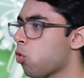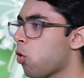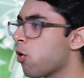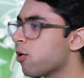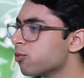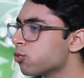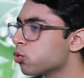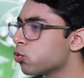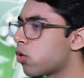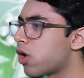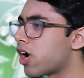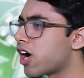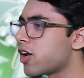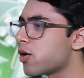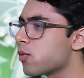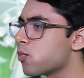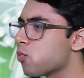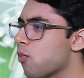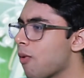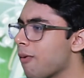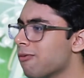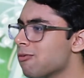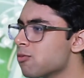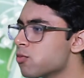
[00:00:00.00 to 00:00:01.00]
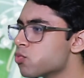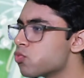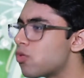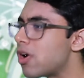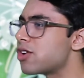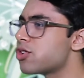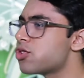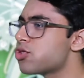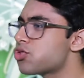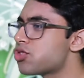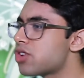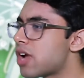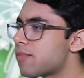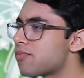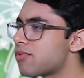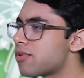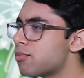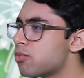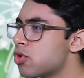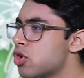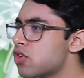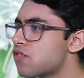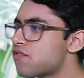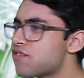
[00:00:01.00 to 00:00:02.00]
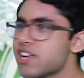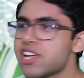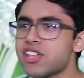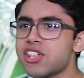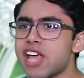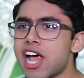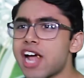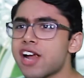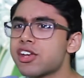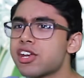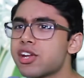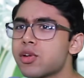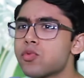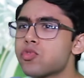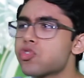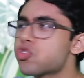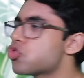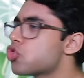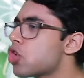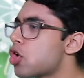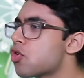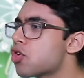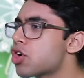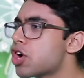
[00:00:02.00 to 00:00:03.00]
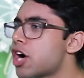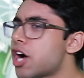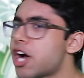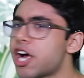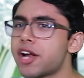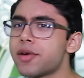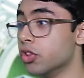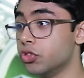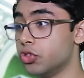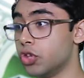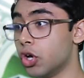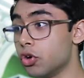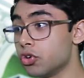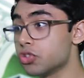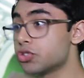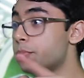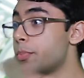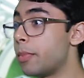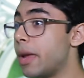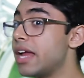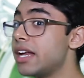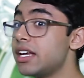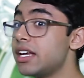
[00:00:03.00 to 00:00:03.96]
What? Why'd you stop the movie? The acting was so good. Those men